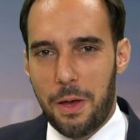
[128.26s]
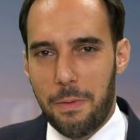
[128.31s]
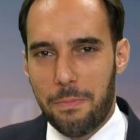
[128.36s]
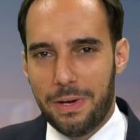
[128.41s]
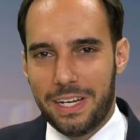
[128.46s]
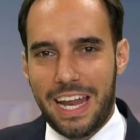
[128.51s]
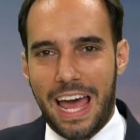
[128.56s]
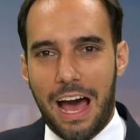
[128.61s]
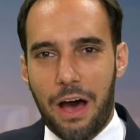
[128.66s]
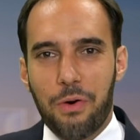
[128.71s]

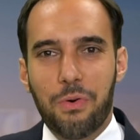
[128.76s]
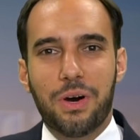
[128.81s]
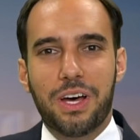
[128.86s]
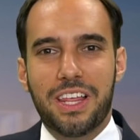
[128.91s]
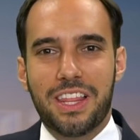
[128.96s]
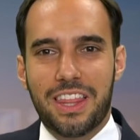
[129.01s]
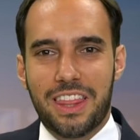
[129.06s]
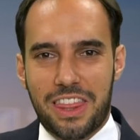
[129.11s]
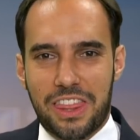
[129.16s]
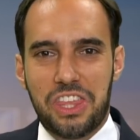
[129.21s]
But now,
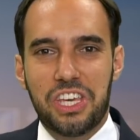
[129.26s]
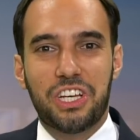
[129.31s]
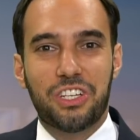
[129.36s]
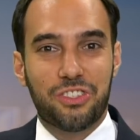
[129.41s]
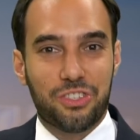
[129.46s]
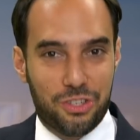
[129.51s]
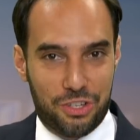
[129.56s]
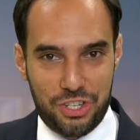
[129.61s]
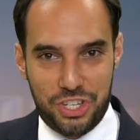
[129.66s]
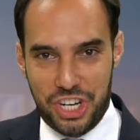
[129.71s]

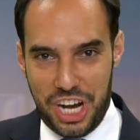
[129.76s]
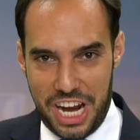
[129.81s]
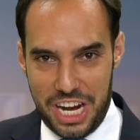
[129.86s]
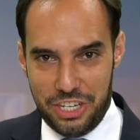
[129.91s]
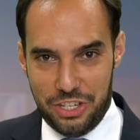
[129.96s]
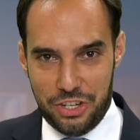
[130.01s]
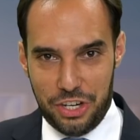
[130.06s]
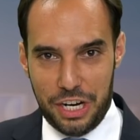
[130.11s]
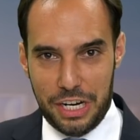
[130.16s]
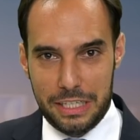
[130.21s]
things are
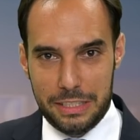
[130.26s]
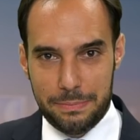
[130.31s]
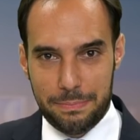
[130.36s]
changing.